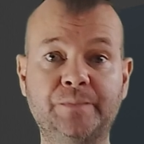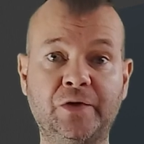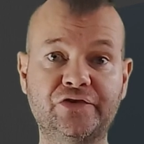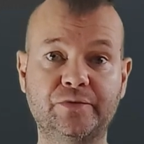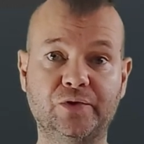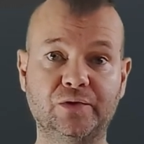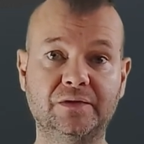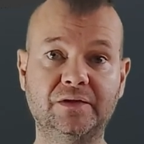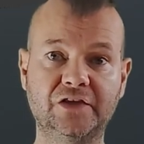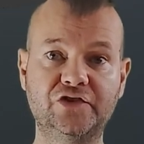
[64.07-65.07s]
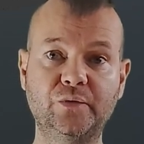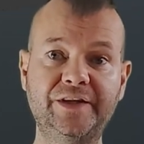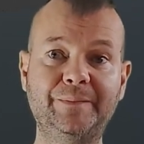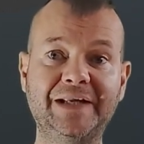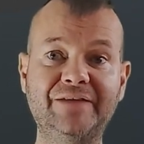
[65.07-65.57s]
possible. So with
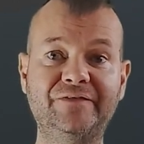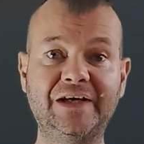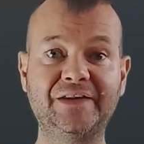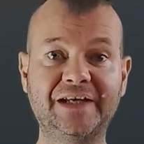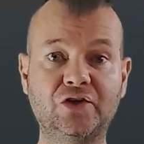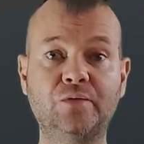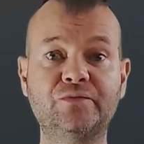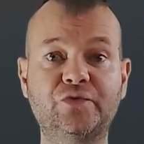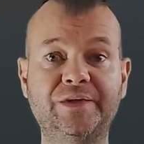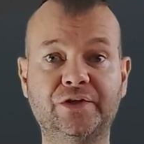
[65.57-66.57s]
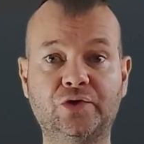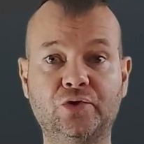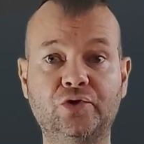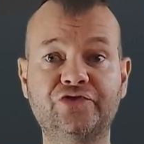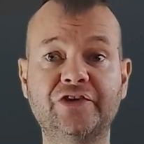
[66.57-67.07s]
the blend file that comes with the
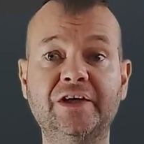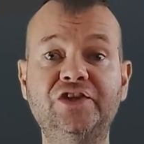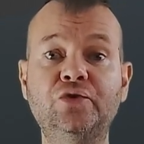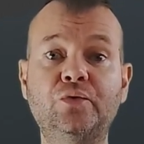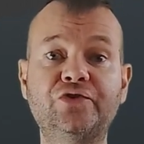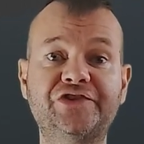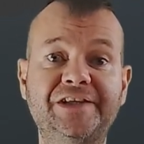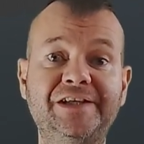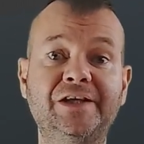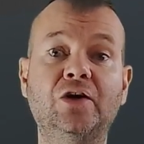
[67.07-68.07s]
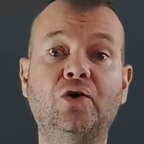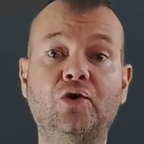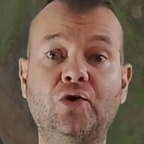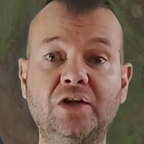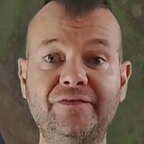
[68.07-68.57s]
course, you will see
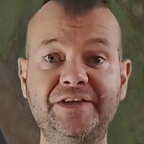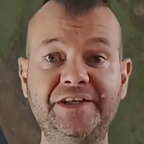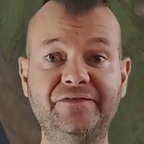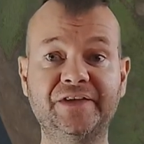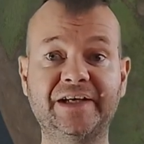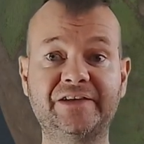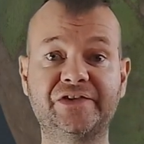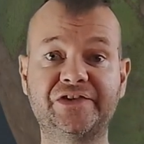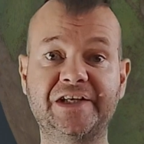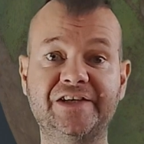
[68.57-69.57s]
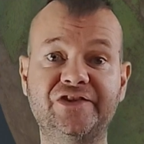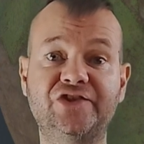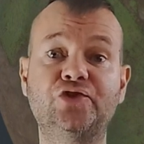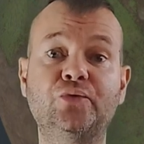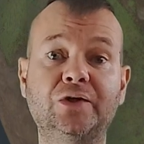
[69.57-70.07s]
all of the different
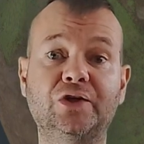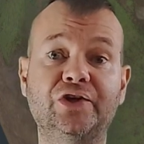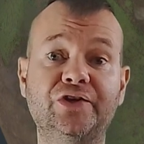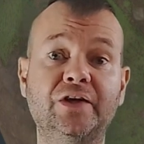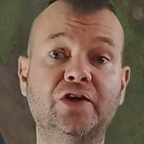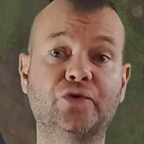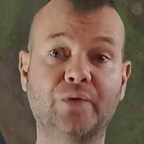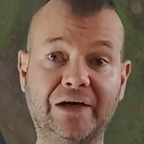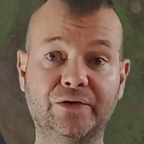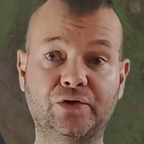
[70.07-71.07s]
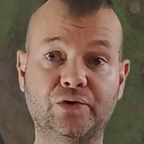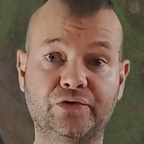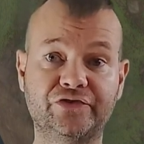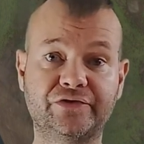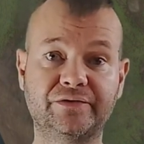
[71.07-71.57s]
exercises you will learn throughout the
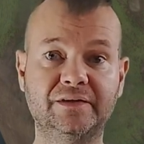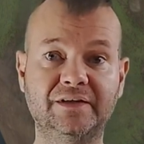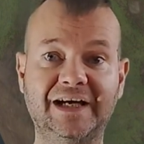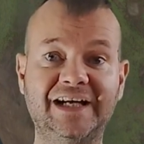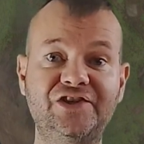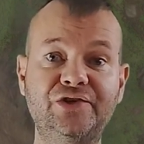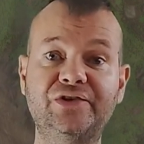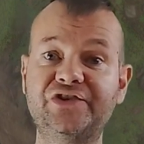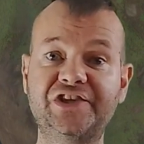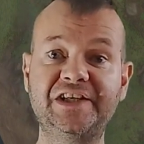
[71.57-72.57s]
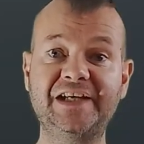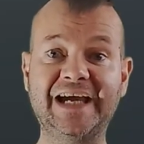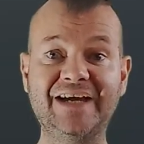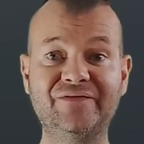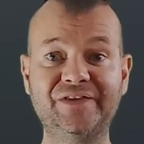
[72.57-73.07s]
course. As you can see,
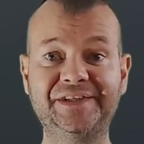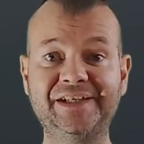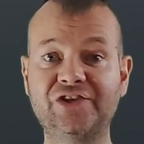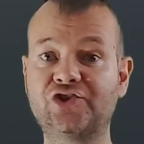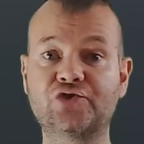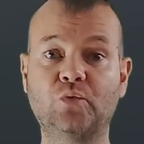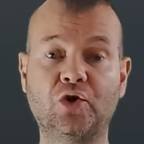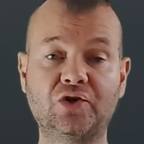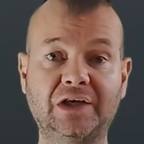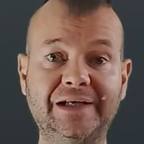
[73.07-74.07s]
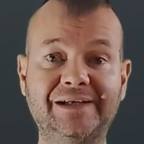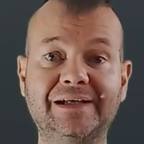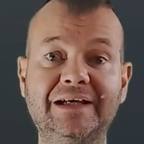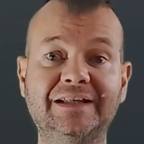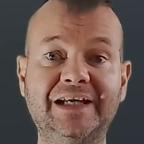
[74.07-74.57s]
everything is just one click,
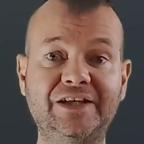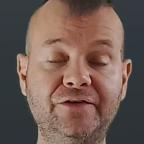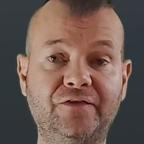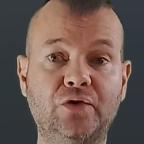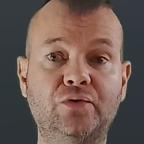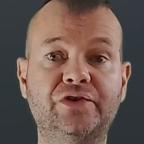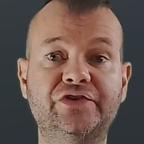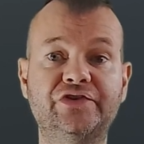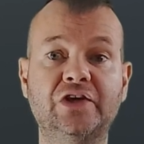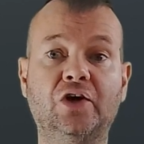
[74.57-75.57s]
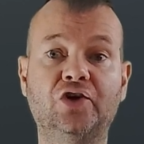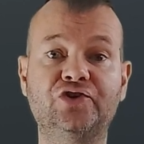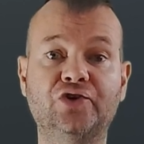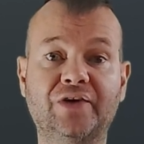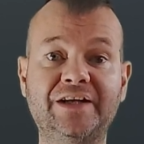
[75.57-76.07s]
letting you focus on
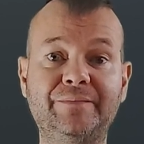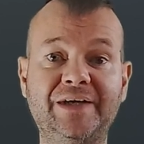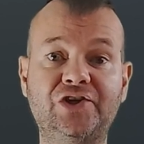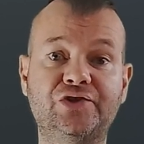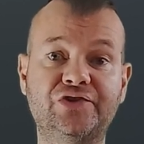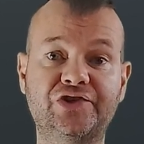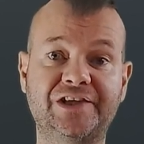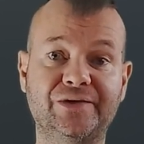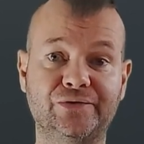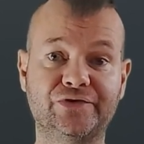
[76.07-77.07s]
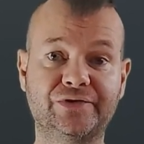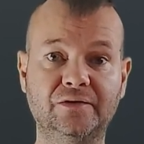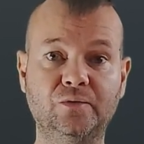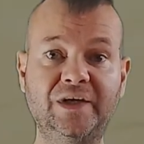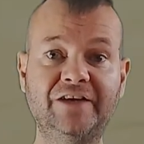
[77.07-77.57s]
your animation skills.
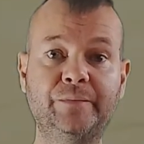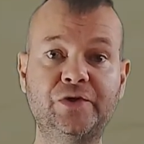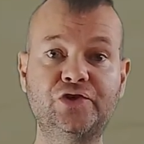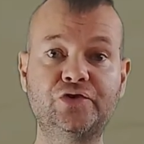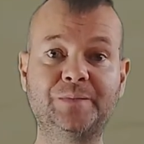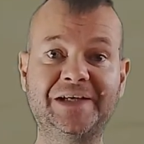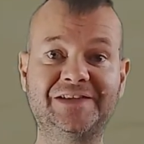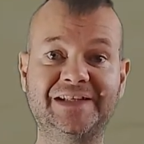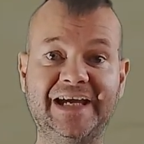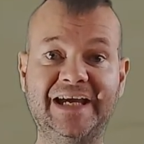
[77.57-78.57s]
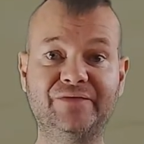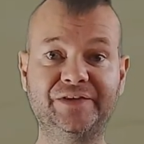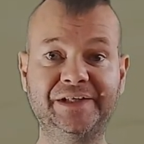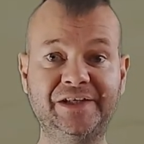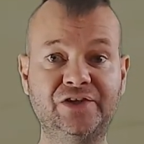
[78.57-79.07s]
We have produced basically
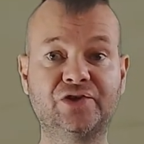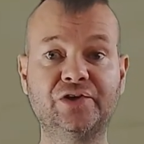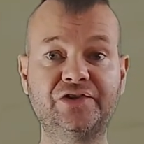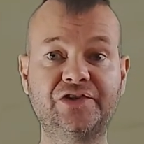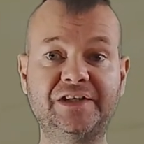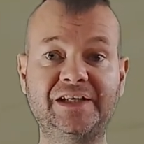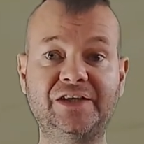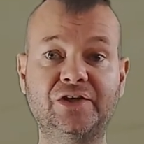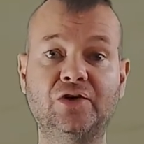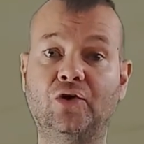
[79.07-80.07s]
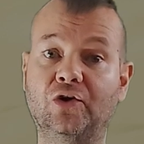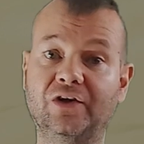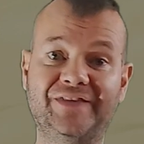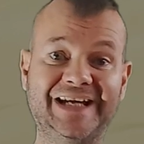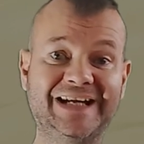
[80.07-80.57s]
everything you're going to need, all
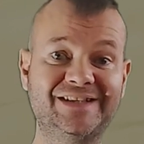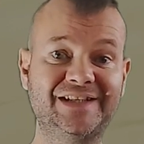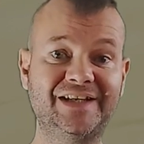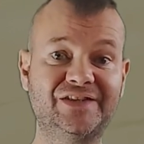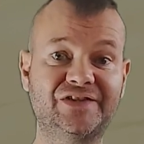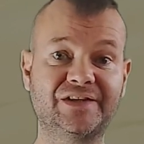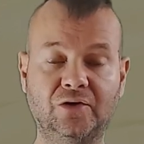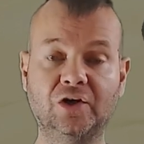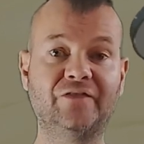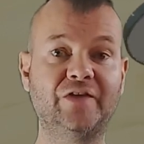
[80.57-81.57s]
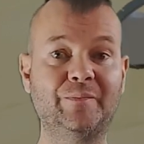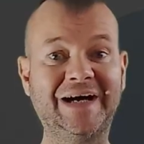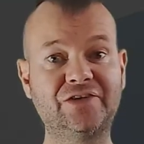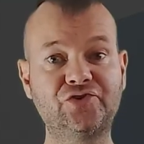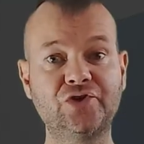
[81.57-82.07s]
of the assets, all of the
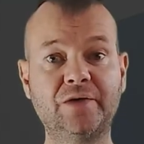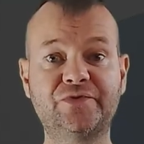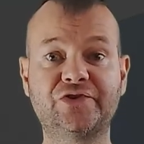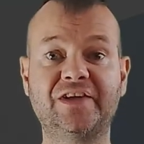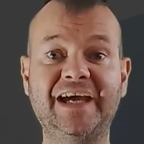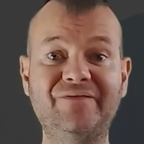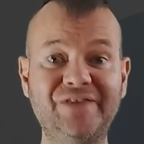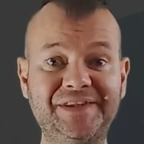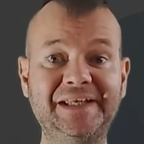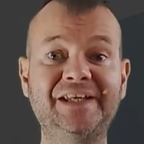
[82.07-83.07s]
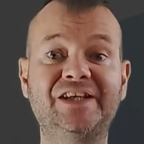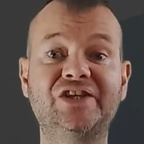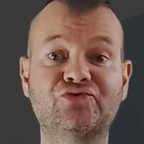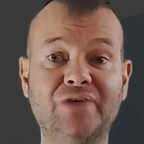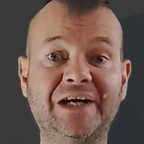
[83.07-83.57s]
backdrops, everything
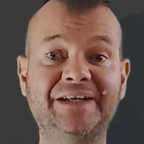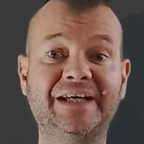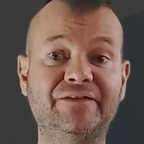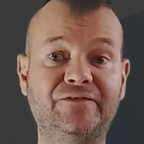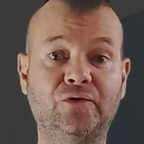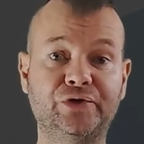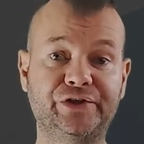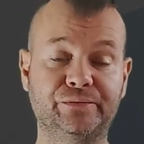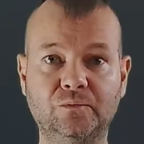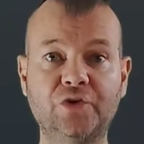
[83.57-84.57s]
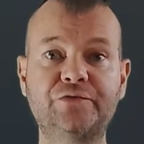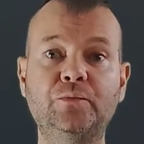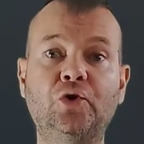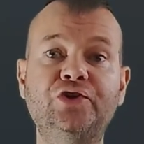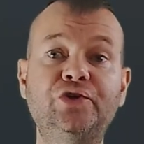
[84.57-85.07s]
is right there for you. What's
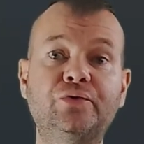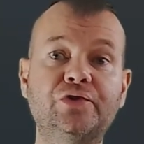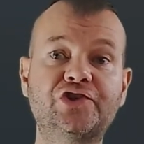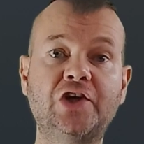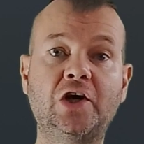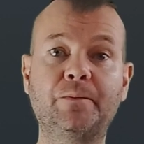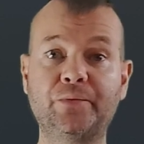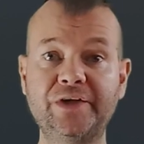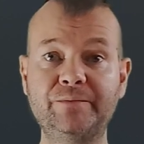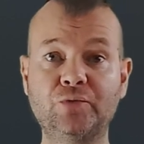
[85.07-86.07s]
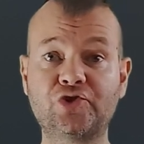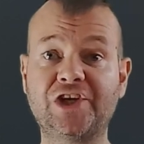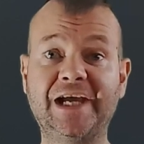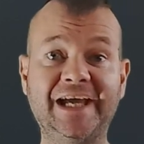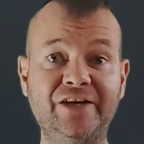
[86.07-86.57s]
more, you can start pretty much
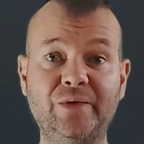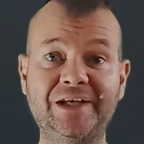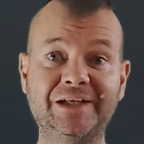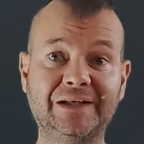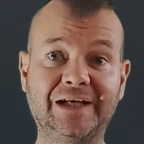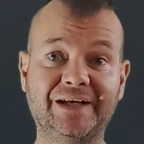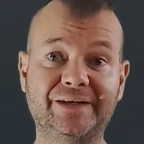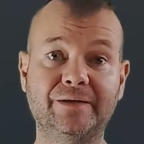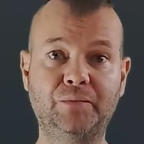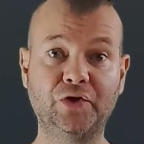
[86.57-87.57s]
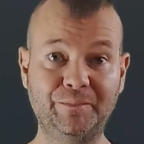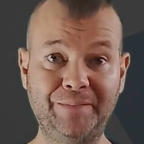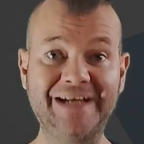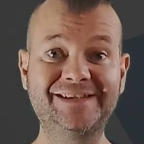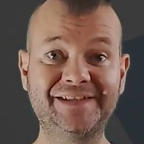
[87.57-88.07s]
anywhere you like, but the
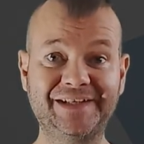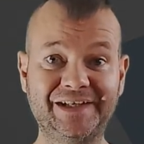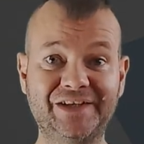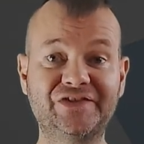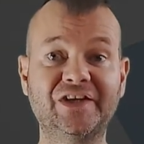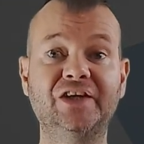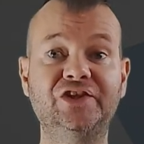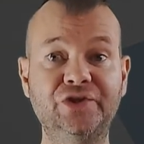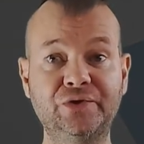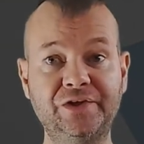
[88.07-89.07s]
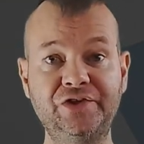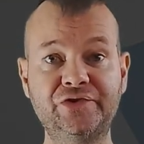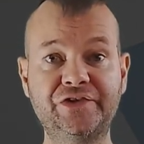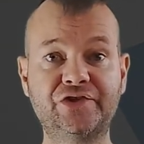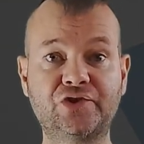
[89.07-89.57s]
best thing is you can
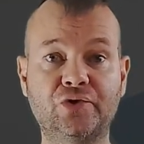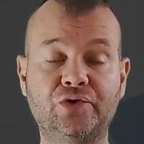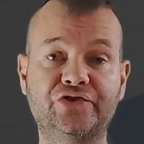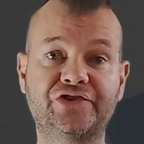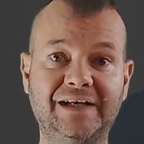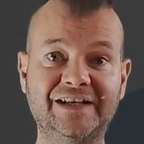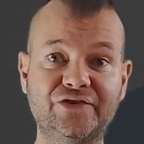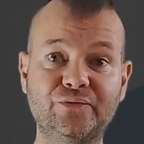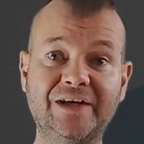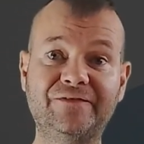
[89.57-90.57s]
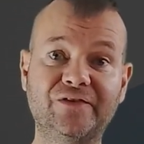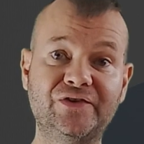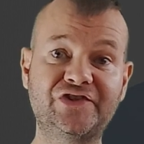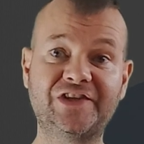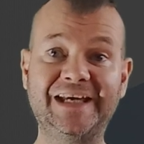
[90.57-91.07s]
use this course as a
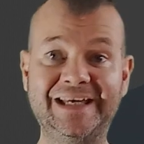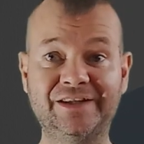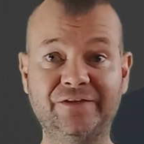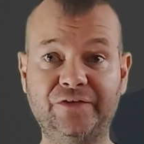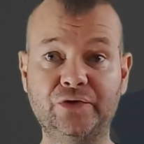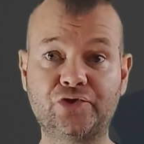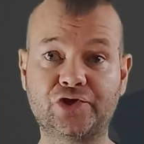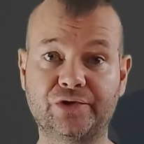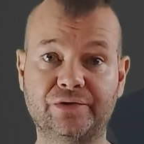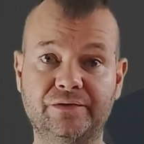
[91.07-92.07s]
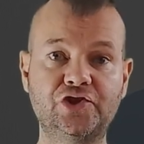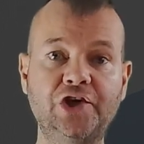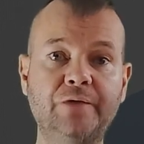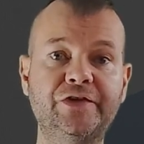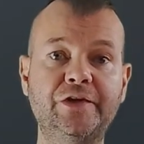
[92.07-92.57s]
reference in the future. Just
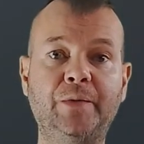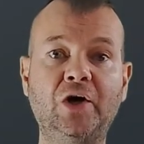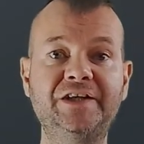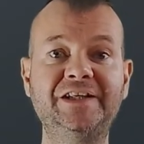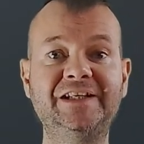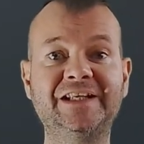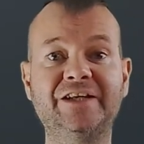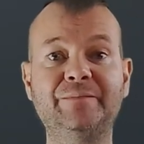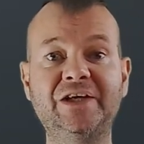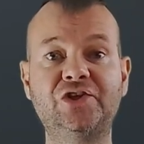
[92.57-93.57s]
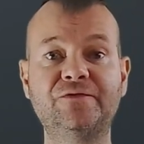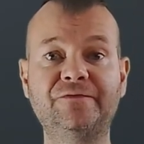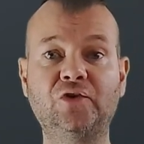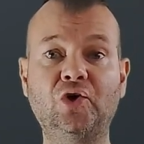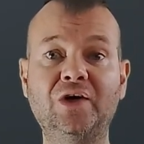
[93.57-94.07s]
hop to the part you need an animation
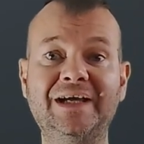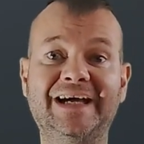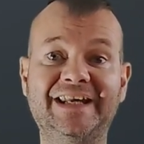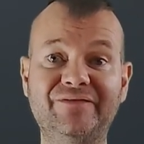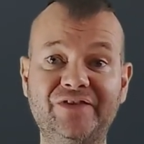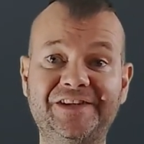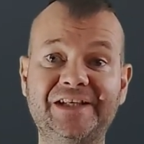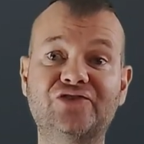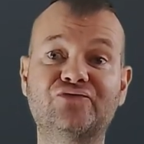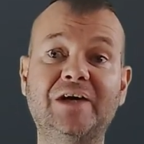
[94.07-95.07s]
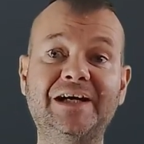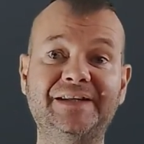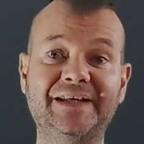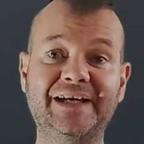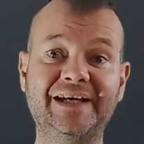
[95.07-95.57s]
for and everything's
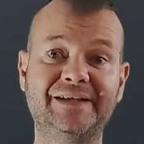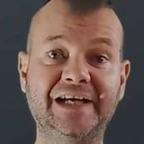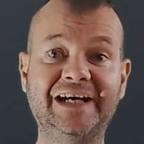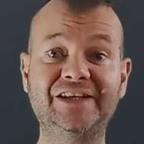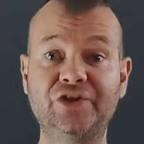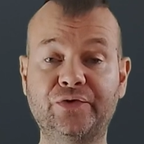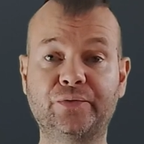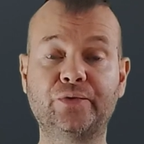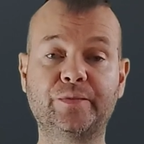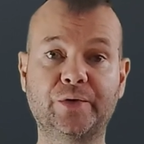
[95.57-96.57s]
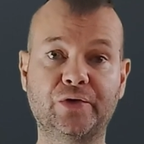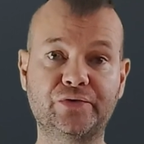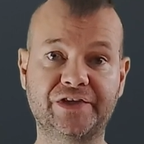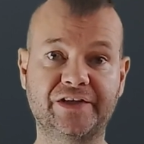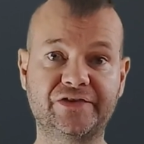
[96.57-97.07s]
right there guiding you through the
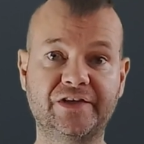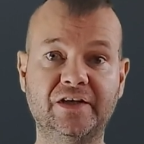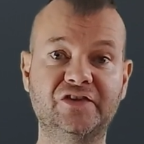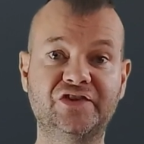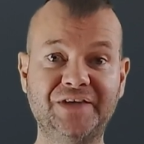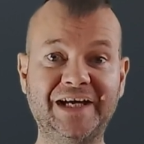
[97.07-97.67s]
process. So